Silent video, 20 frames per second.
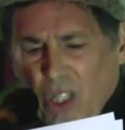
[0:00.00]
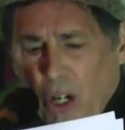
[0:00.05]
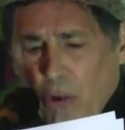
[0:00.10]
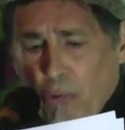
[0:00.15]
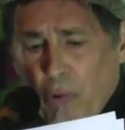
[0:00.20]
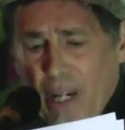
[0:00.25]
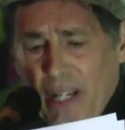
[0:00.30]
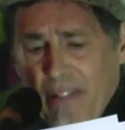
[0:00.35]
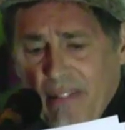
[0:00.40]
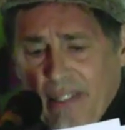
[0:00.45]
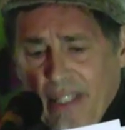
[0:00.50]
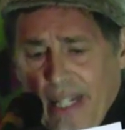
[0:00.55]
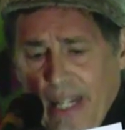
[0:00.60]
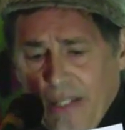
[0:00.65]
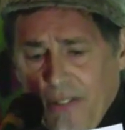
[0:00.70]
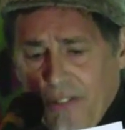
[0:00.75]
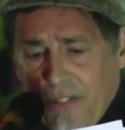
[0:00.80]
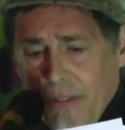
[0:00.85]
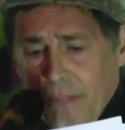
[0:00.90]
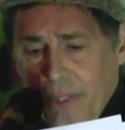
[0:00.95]
A race
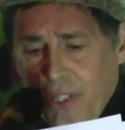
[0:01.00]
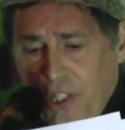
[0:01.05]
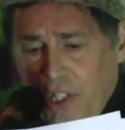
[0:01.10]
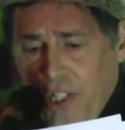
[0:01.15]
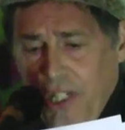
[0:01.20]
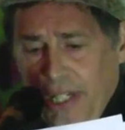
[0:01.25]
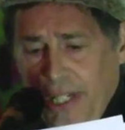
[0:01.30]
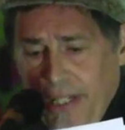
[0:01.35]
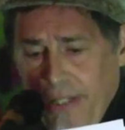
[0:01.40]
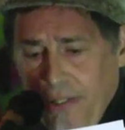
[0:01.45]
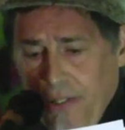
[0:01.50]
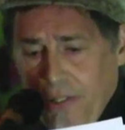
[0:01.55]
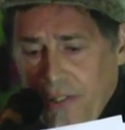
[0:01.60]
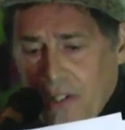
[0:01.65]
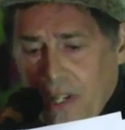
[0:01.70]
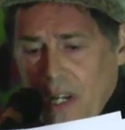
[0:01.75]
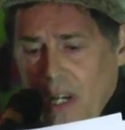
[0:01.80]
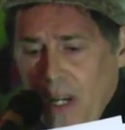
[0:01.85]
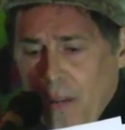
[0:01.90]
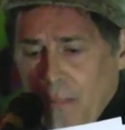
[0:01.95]
against the
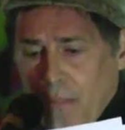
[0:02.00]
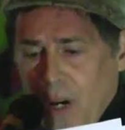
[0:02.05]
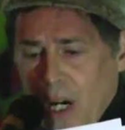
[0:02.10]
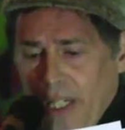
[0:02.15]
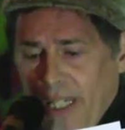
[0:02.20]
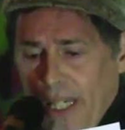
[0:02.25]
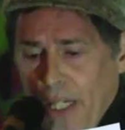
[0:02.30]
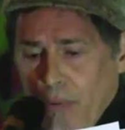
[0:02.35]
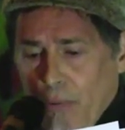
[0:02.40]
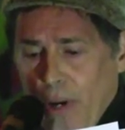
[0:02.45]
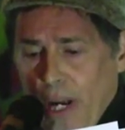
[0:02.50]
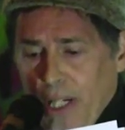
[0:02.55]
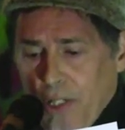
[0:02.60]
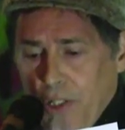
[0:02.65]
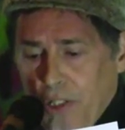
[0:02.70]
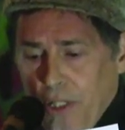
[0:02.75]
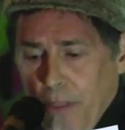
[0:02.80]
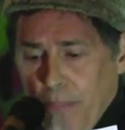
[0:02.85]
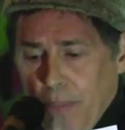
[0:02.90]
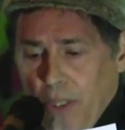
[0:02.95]
machines, monkey
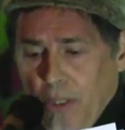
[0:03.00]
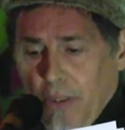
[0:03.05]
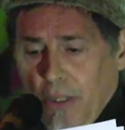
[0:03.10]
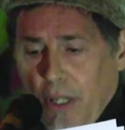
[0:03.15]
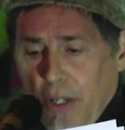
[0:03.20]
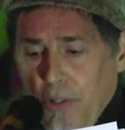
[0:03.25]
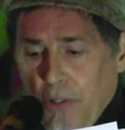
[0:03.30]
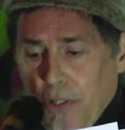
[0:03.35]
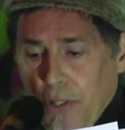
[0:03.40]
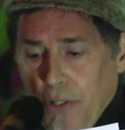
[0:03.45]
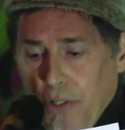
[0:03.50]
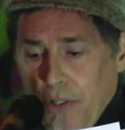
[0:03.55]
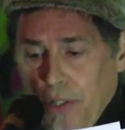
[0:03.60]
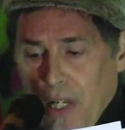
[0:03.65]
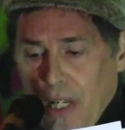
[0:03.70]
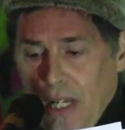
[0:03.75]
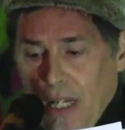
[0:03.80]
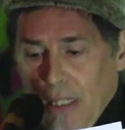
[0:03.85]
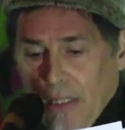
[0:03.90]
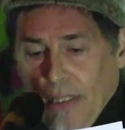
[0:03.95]
wrench the
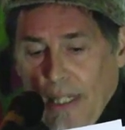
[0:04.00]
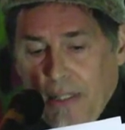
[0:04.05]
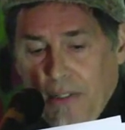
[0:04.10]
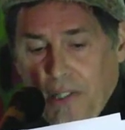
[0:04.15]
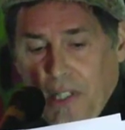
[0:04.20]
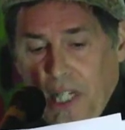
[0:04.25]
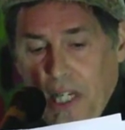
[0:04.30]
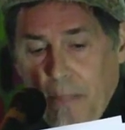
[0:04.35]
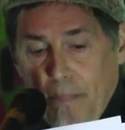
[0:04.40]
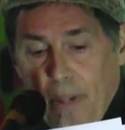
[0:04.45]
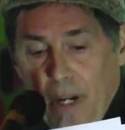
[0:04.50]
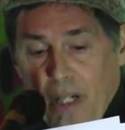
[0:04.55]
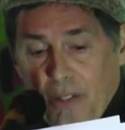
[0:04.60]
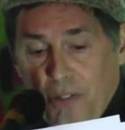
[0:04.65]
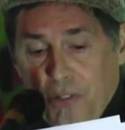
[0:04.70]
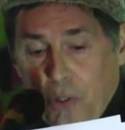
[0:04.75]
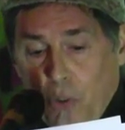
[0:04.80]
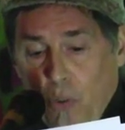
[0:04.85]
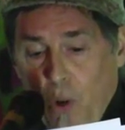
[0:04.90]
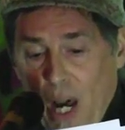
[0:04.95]
bulldozers. Let's keep
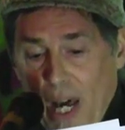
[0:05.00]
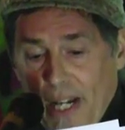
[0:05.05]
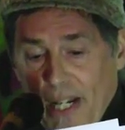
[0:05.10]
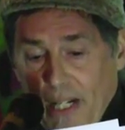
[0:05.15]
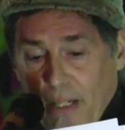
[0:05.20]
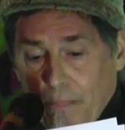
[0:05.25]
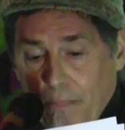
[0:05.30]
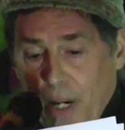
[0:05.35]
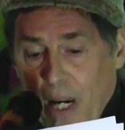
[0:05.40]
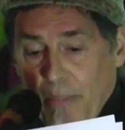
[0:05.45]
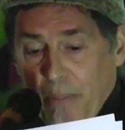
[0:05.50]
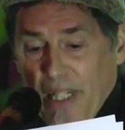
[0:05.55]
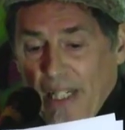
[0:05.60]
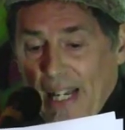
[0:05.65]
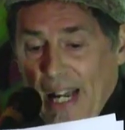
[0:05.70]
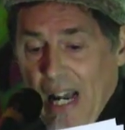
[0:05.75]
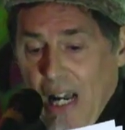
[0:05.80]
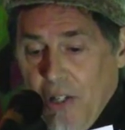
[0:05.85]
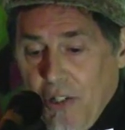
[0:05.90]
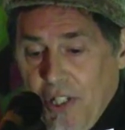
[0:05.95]
on squatting.
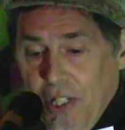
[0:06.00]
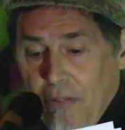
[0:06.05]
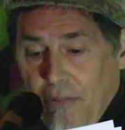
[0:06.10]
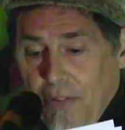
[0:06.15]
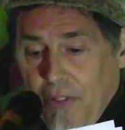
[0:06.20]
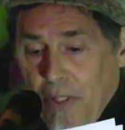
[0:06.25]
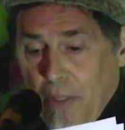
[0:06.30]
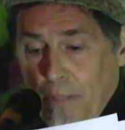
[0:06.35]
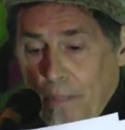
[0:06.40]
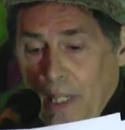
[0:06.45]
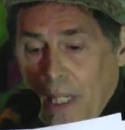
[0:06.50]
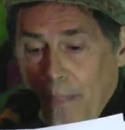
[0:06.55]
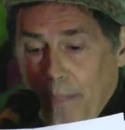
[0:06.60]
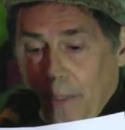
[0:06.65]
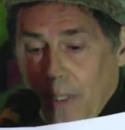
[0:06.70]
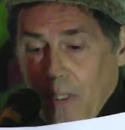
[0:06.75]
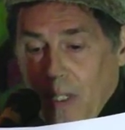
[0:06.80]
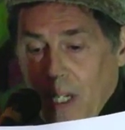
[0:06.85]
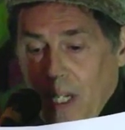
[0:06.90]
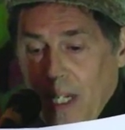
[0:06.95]
Public housing for the
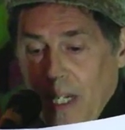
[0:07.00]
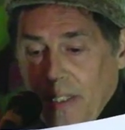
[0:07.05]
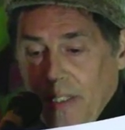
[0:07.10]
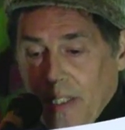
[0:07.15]
people.